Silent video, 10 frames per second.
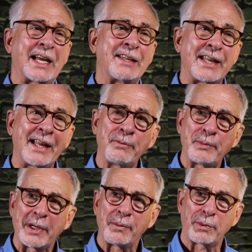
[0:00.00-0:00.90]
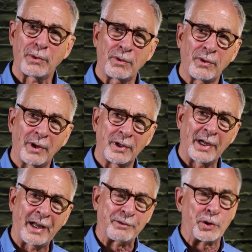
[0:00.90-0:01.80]
and then people
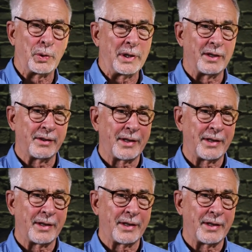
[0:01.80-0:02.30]
have created